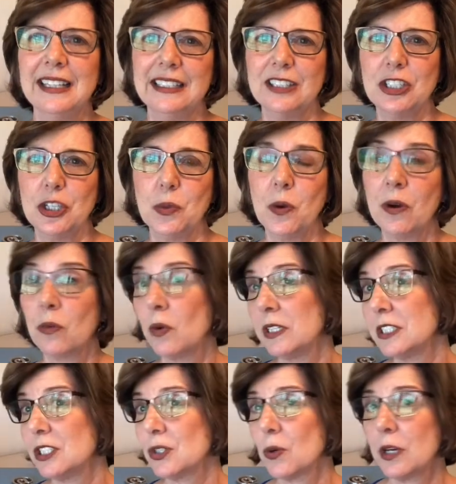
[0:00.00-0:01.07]
Do you want
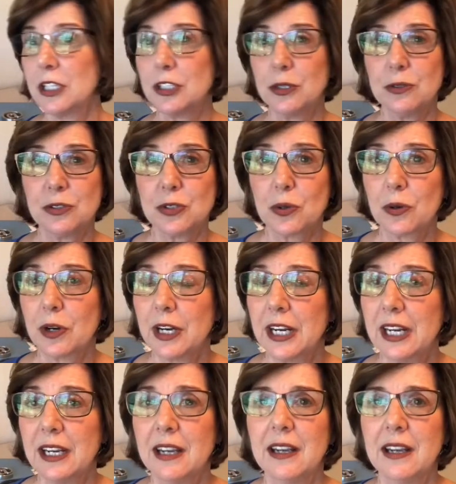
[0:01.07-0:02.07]
1-story, 2-story?